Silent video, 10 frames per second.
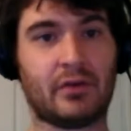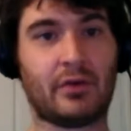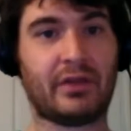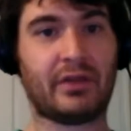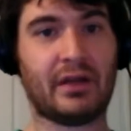
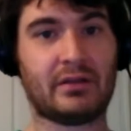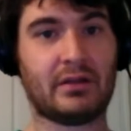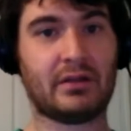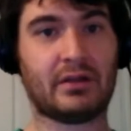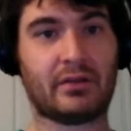with that.
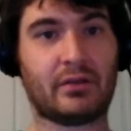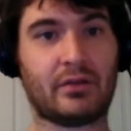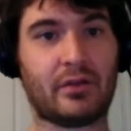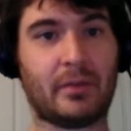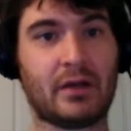Nothing
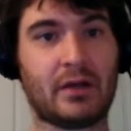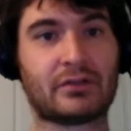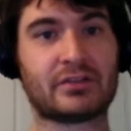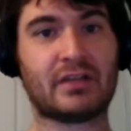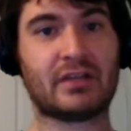wrong with the
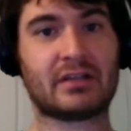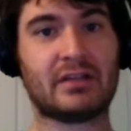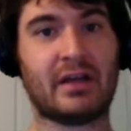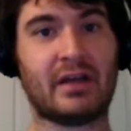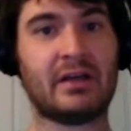Padres stack today.